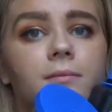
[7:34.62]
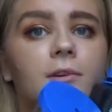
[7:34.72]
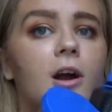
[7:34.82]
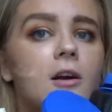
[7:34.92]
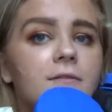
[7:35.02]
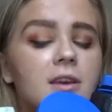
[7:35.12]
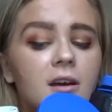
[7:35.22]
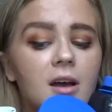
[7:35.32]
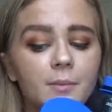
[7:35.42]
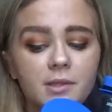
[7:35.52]
coffee
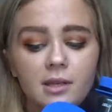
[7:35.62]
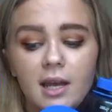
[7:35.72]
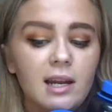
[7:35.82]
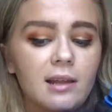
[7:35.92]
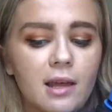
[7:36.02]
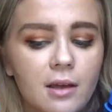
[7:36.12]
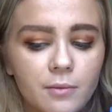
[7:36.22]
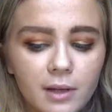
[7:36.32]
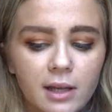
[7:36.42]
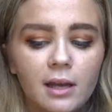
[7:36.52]
cups, anything
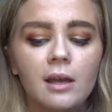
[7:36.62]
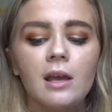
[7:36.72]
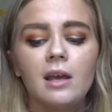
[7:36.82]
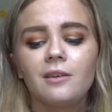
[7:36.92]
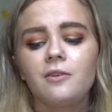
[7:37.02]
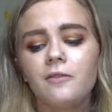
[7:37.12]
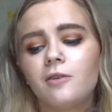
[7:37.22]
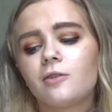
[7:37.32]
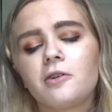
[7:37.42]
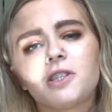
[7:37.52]
really. If you feel
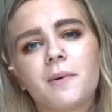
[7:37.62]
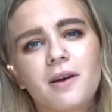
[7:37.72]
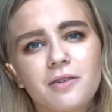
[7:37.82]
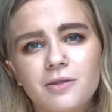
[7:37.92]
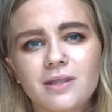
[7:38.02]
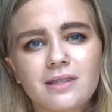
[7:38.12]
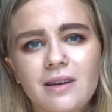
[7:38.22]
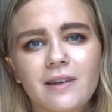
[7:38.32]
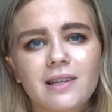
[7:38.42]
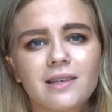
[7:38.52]
gross about using stuff
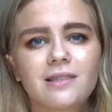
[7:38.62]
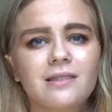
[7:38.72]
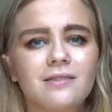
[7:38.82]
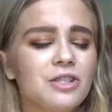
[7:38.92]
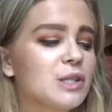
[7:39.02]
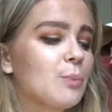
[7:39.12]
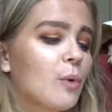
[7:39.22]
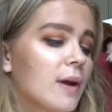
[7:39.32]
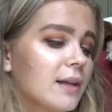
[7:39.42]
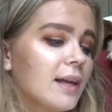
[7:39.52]
like this, just
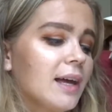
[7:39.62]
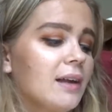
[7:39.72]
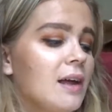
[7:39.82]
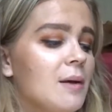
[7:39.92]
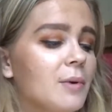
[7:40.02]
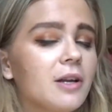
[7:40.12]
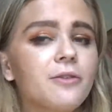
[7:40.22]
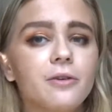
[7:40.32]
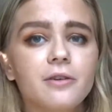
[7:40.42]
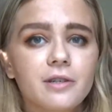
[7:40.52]
boil it, put it
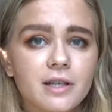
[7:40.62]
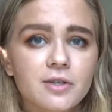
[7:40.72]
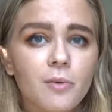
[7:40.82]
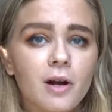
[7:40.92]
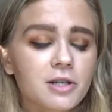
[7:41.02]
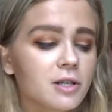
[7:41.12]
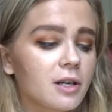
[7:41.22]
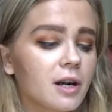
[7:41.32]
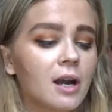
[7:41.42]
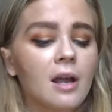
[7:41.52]
through your
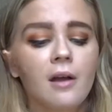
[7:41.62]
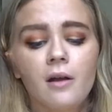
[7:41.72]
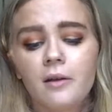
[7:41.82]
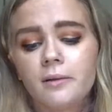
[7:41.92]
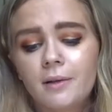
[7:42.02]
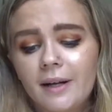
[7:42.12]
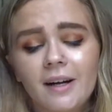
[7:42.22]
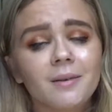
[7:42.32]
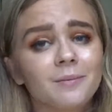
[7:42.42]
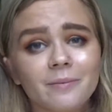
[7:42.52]
dishwasher,
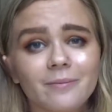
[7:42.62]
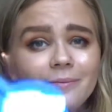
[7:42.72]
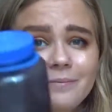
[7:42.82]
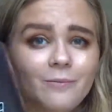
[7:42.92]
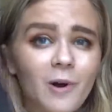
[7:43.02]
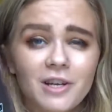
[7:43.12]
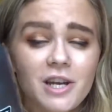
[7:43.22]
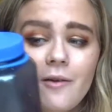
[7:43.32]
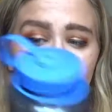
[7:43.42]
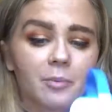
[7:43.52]
wash
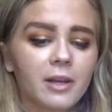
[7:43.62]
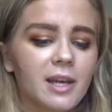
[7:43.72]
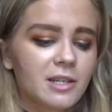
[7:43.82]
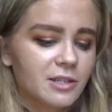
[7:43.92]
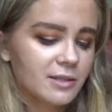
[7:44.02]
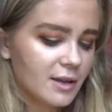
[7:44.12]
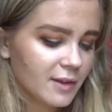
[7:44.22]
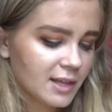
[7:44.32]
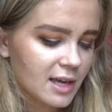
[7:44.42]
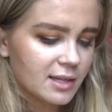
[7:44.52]
it with bleach. Stuff
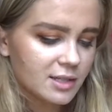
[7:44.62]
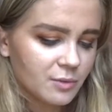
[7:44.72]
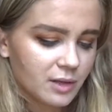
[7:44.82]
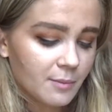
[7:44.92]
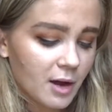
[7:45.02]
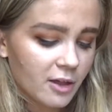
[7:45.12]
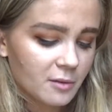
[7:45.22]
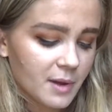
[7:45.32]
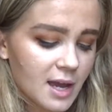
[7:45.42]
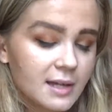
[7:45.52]
like that doesn't really bother
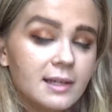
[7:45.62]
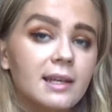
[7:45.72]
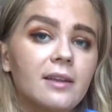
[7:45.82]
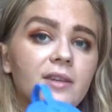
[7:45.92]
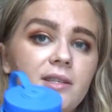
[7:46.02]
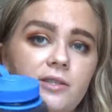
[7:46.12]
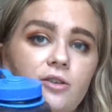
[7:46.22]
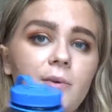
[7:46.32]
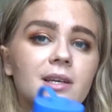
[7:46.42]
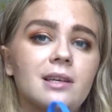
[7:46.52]
me. I did get this new
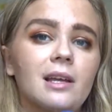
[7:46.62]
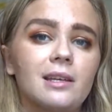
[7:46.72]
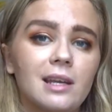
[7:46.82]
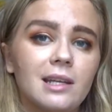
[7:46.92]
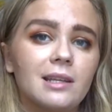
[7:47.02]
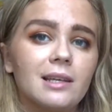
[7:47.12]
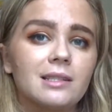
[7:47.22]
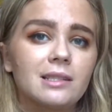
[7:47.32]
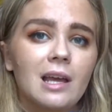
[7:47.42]
because I needed this